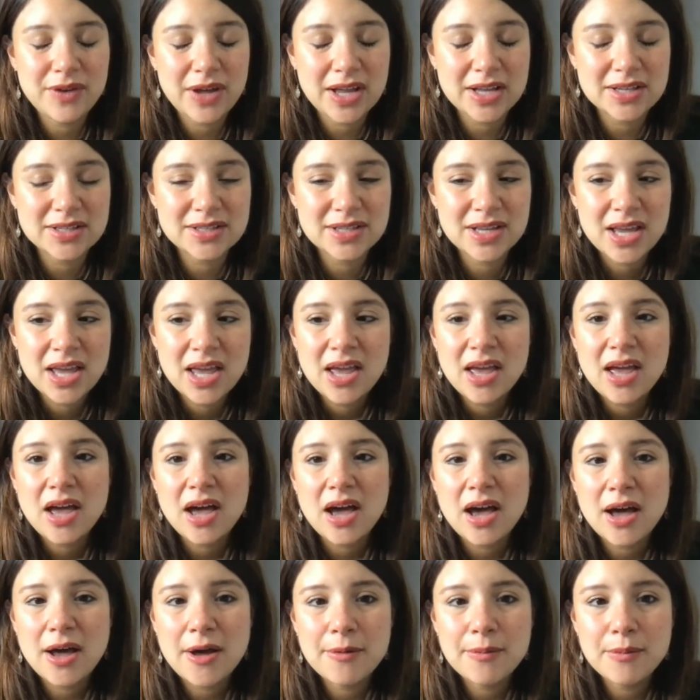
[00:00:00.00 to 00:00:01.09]
fats
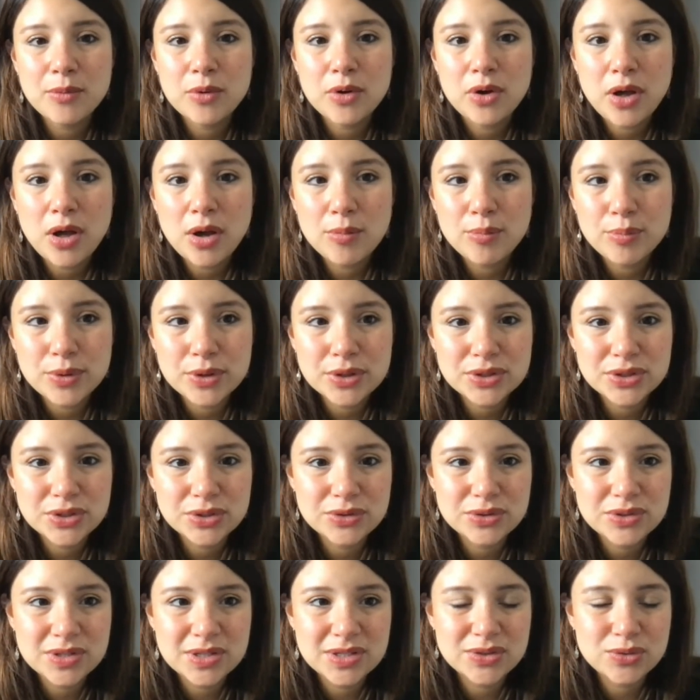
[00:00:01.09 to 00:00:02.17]
will help
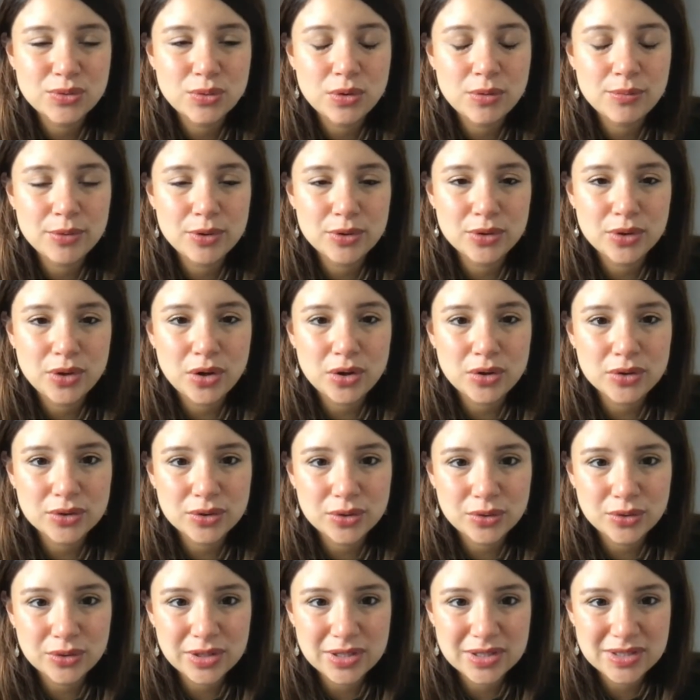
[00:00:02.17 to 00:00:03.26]
produce this hormone called
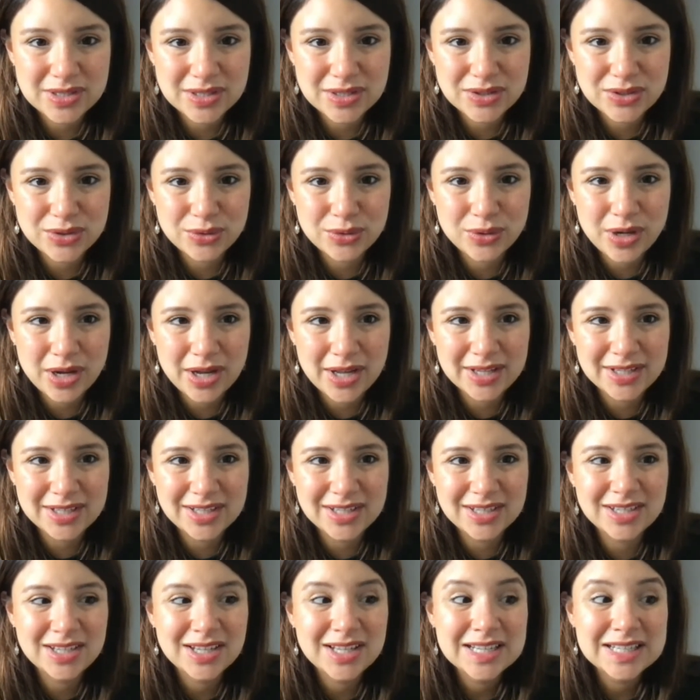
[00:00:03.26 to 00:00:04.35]

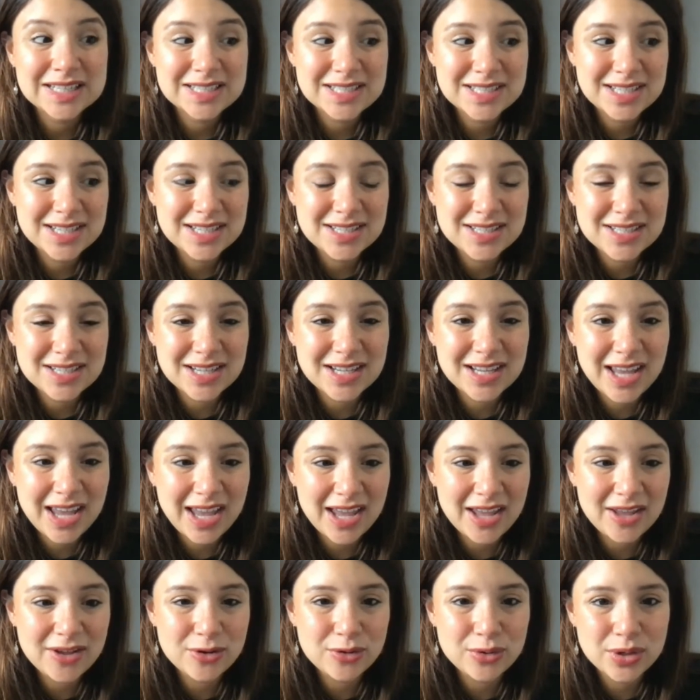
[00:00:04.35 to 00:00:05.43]
cholecystokinin,
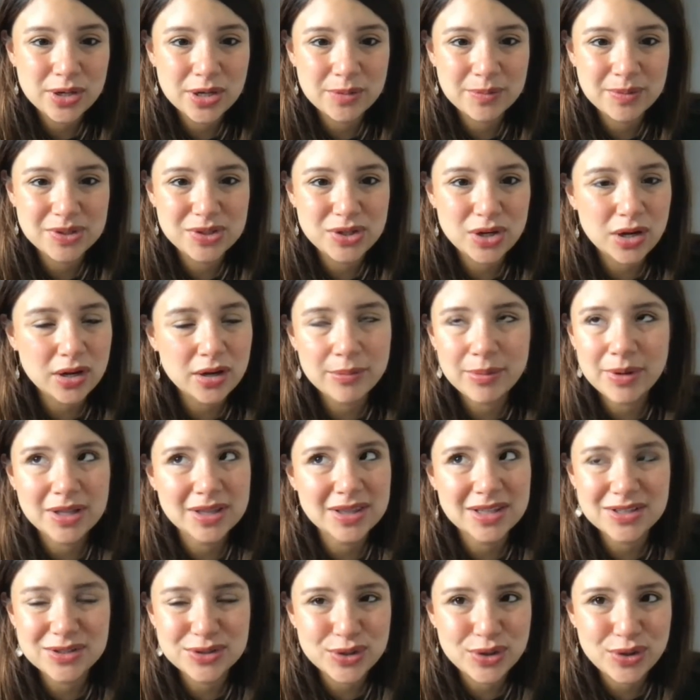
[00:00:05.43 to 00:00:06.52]
CCK. You'll hear me talk about
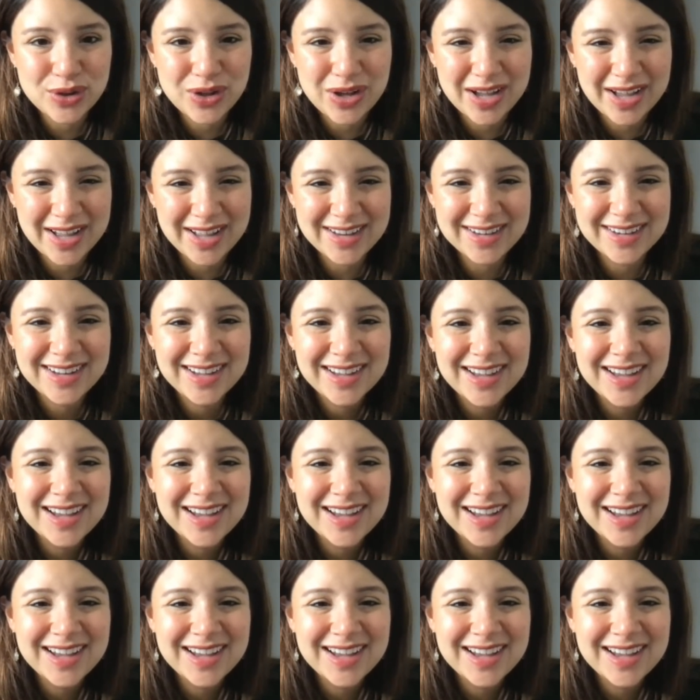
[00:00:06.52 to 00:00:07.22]
this a lot.